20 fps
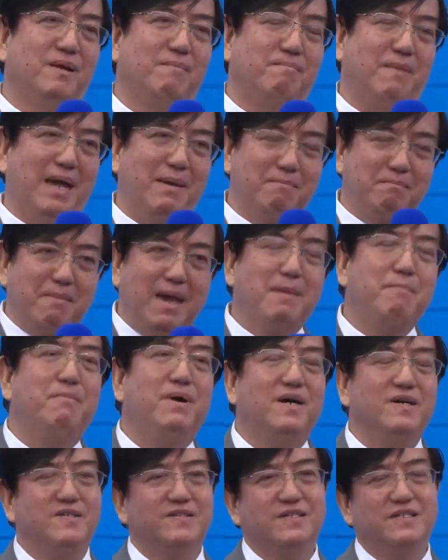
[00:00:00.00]
my
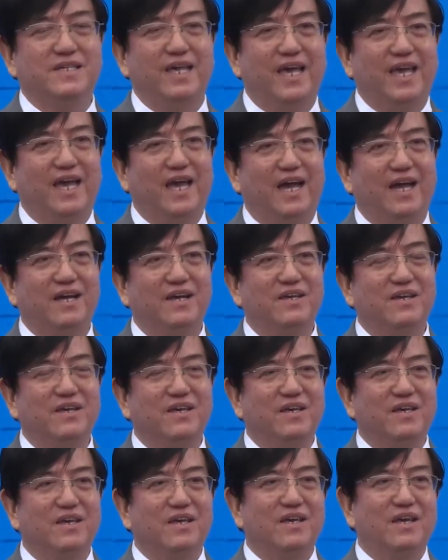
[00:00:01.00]
members say,
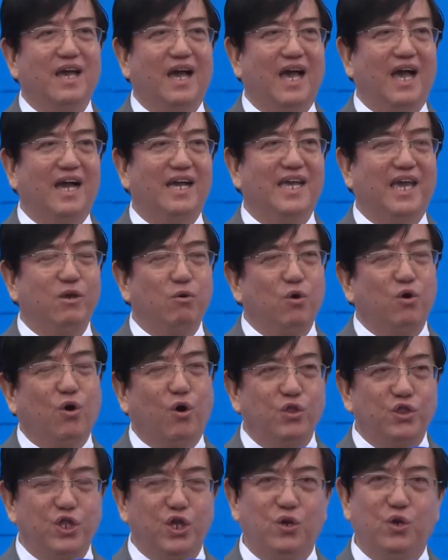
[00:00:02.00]
can you
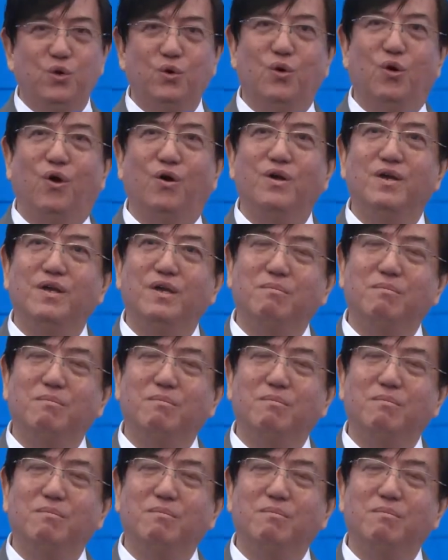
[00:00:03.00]
continue?